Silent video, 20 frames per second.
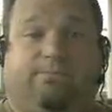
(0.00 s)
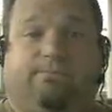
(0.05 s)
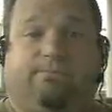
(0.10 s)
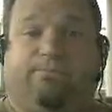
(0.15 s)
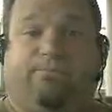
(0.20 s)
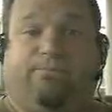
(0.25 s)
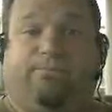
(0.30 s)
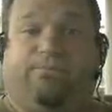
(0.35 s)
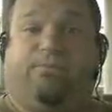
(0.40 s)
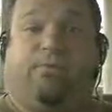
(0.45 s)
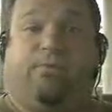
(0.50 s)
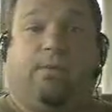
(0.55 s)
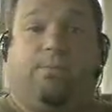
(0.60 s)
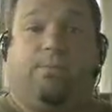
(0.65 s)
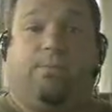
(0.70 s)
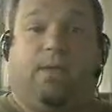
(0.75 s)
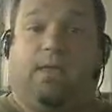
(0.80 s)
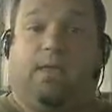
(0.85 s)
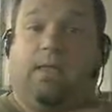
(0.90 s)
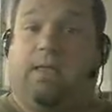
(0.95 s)

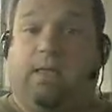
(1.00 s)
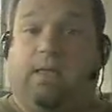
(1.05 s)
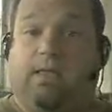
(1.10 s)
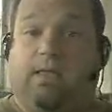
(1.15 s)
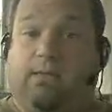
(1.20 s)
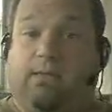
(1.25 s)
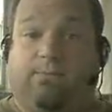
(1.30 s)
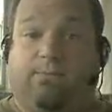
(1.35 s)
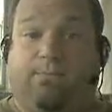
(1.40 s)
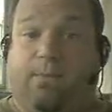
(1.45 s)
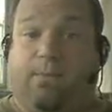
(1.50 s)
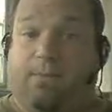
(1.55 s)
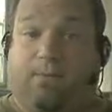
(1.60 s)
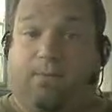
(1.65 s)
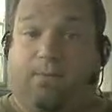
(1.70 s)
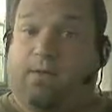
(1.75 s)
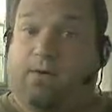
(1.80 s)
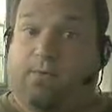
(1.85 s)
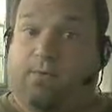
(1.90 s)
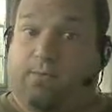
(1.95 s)
freebie
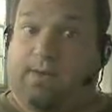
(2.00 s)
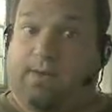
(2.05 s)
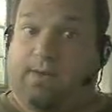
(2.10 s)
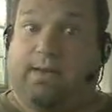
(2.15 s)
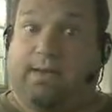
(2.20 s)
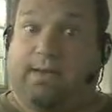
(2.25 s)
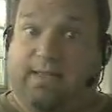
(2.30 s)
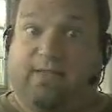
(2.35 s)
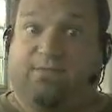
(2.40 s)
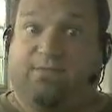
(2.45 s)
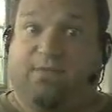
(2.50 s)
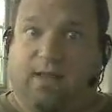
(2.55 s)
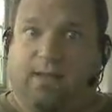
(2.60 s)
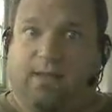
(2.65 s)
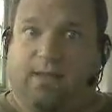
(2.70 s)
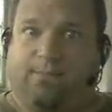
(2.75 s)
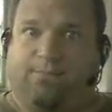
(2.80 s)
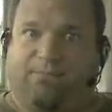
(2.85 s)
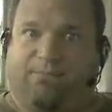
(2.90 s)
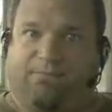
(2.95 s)
people that are willing to give it
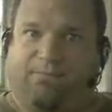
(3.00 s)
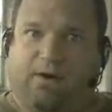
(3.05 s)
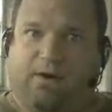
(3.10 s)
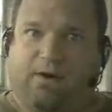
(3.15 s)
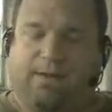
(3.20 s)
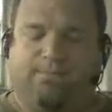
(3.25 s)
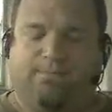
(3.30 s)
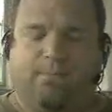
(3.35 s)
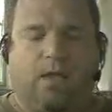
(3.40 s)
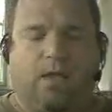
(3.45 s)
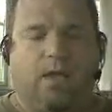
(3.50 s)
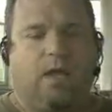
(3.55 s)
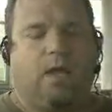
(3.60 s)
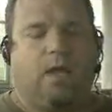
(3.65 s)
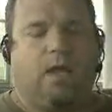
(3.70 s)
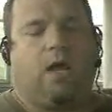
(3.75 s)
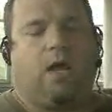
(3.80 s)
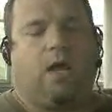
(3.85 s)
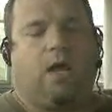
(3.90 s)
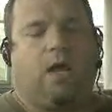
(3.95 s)
up for free,
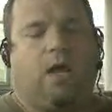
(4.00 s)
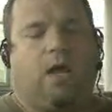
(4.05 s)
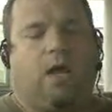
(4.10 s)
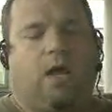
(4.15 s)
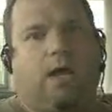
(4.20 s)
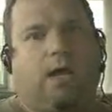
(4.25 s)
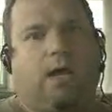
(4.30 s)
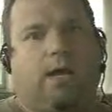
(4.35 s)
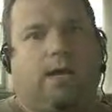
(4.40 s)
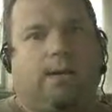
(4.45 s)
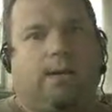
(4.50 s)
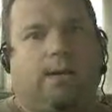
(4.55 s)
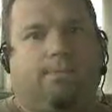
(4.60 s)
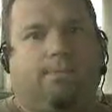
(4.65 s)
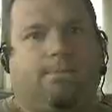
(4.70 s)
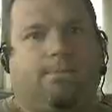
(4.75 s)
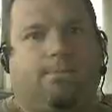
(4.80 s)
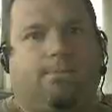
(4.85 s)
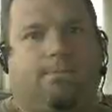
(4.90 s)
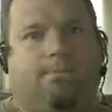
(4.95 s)

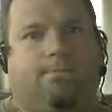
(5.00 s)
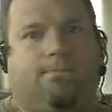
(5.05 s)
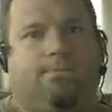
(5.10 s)
that,